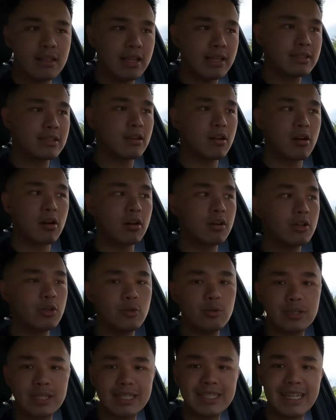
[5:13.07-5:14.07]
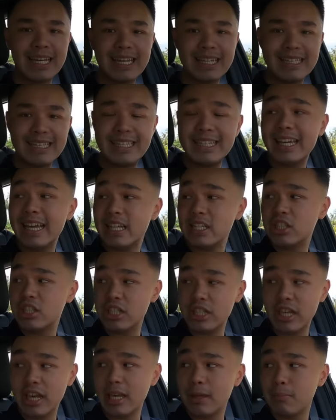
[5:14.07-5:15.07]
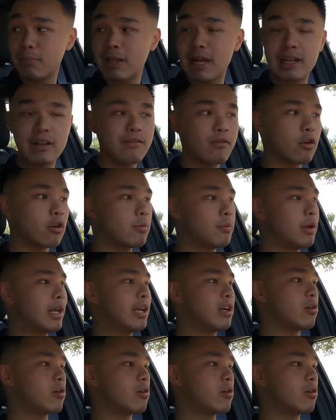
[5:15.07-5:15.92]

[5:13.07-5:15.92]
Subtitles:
this car uses a DNGA platform